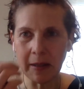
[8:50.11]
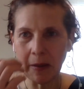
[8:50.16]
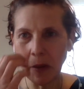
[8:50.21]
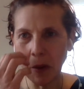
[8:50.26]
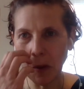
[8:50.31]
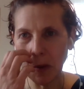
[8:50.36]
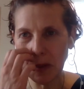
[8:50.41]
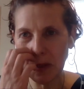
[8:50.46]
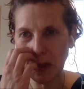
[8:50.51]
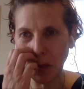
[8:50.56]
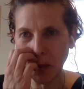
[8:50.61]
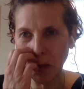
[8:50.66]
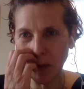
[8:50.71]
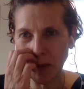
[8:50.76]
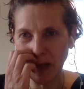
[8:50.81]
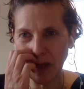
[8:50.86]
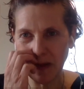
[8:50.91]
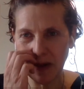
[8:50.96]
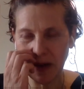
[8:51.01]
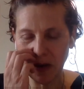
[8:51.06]
There was a
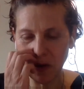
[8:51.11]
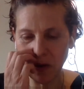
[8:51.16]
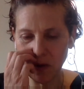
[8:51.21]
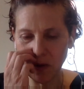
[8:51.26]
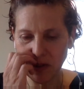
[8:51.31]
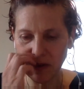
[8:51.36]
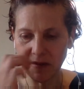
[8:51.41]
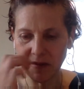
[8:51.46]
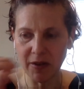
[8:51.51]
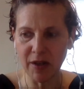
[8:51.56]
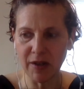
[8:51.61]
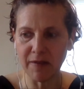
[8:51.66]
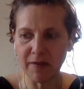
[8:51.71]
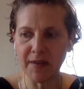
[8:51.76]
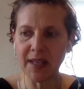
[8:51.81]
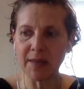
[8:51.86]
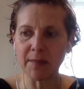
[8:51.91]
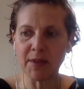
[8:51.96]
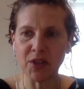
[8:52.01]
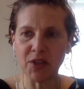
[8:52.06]
woman in there who was a very
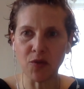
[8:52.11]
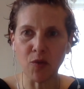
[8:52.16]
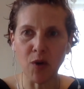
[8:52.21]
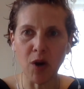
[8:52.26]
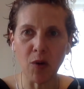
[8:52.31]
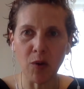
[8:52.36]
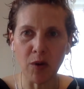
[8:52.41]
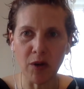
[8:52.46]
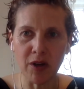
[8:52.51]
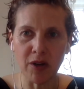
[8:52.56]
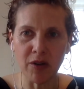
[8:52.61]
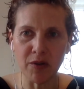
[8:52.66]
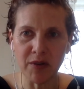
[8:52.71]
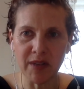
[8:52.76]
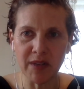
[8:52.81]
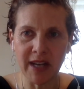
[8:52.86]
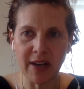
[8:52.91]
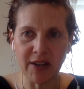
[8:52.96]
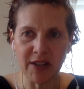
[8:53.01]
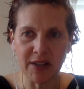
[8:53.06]
famous rower who's
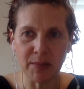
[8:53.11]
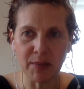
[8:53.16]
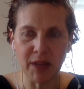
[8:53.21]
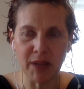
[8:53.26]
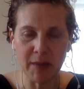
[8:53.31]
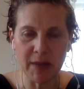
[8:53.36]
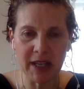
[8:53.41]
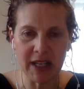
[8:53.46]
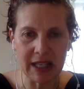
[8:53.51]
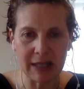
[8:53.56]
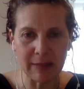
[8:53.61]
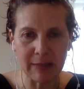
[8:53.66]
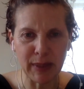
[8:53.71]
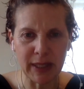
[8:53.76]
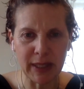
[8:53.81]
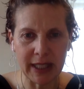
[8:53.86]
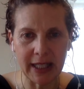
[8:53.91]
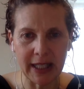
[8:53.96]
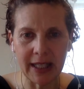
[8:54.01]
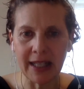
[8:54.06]
now has a plumbing
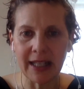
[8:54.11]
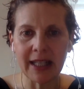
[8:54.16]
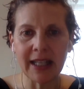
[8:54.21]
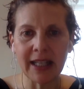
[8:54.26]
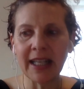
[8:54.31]
company